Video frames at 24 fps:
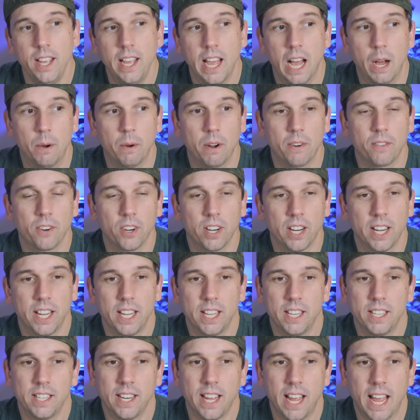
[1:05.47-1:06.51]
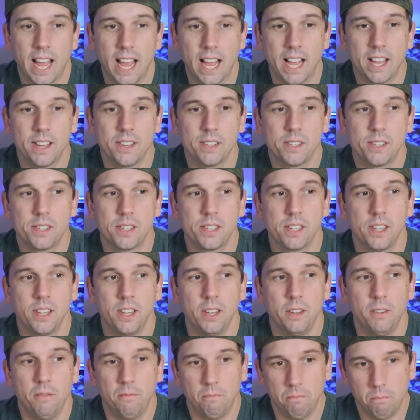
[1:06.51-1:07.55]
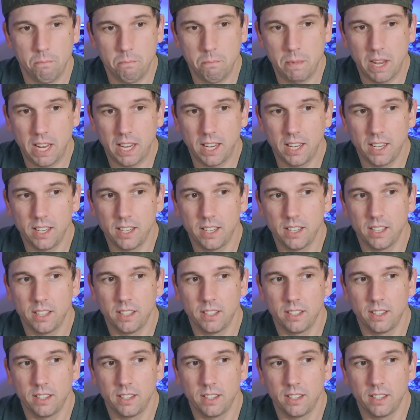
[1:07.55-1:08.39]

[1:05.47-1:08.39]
However, it has made